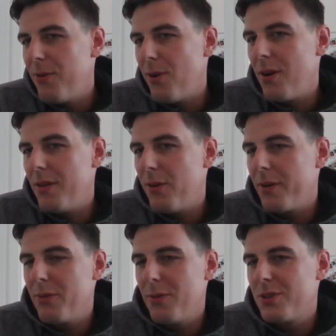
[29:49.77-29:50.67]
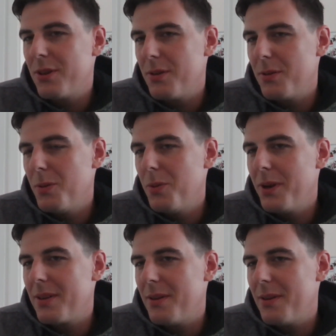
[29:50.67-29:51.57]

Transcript: for future with